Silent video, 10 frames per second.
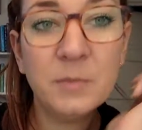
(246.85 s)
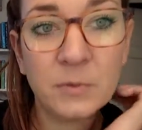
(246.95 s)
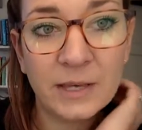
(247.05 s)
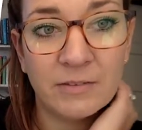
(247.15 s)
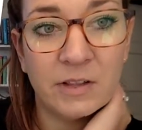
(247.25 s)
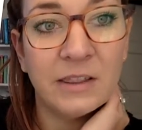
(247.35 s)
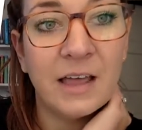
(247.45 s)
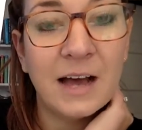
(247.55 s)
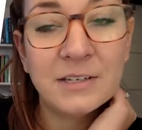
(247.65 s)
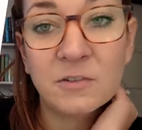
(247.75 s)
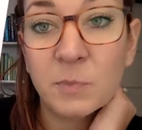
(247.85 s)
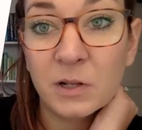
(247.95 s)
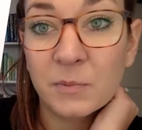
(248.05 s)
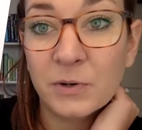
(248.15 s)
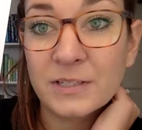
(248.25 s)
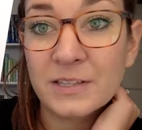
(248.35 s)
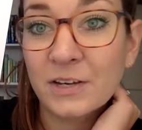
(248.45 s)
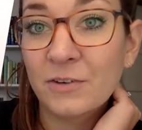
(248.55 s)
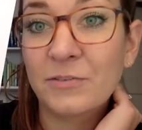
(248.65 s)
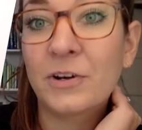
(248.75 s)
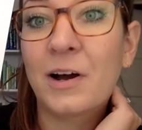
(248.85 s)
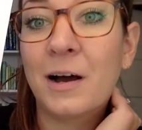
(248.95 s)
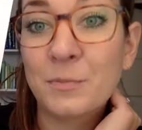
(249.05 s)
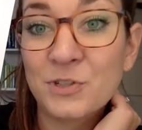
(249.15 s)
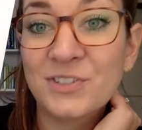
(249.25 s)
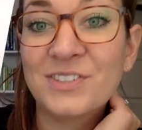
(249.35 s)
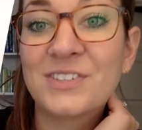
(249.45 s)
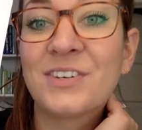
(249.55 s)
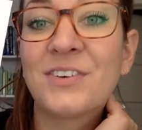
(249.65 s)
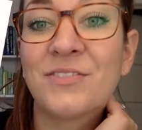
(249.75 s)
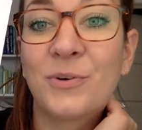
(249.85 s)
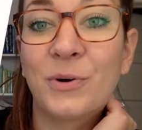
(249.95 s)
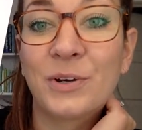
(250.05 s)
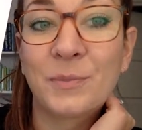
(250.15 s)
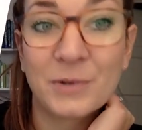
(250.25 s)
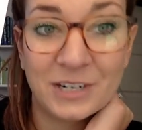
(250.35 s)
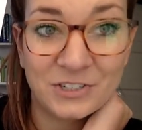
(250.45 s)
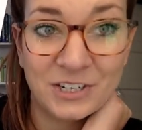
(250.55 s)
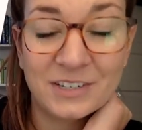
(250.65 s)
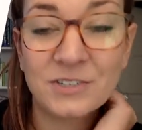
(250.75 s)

but we have a lot of bullet points there for options for your project.